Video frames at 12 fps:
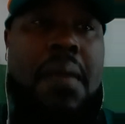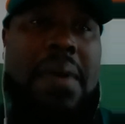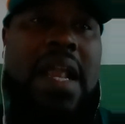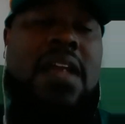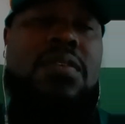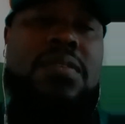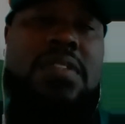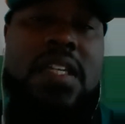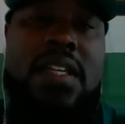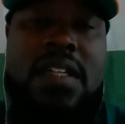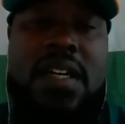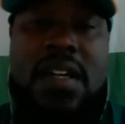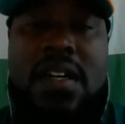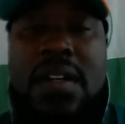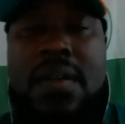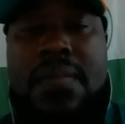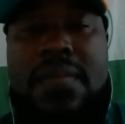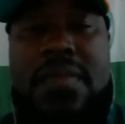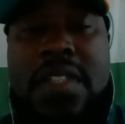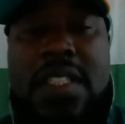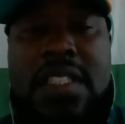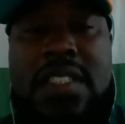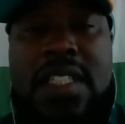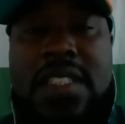But I don't think the
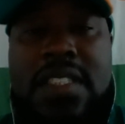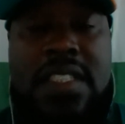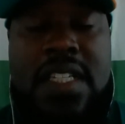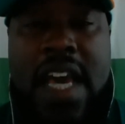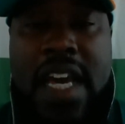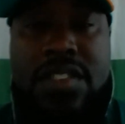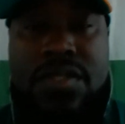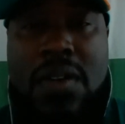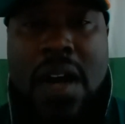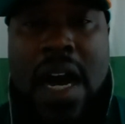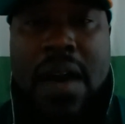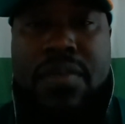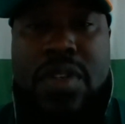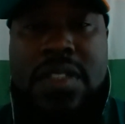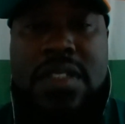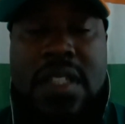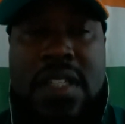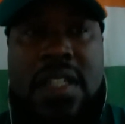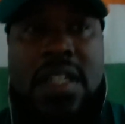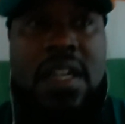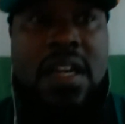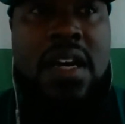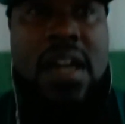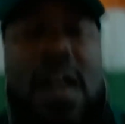disease is natural, obviously.
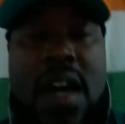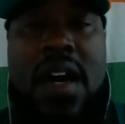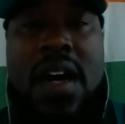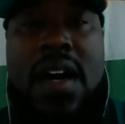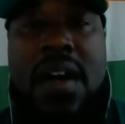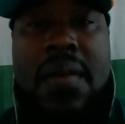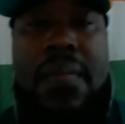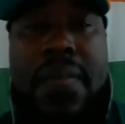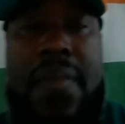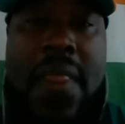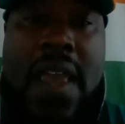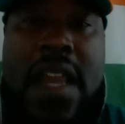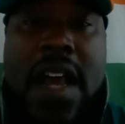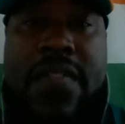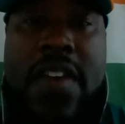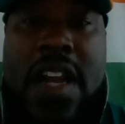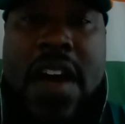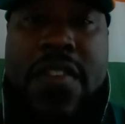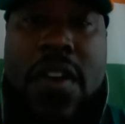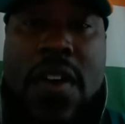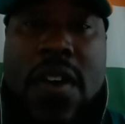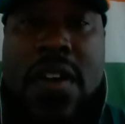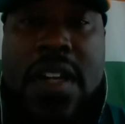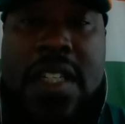And I've
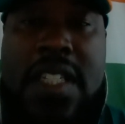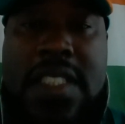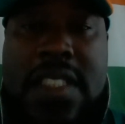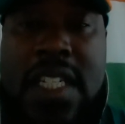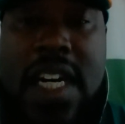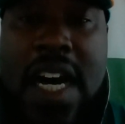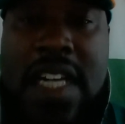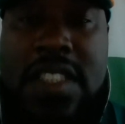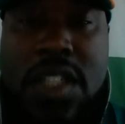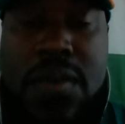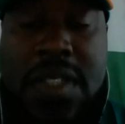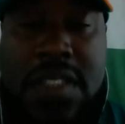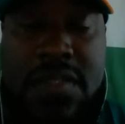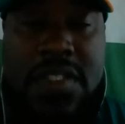heard, and this is a consequence of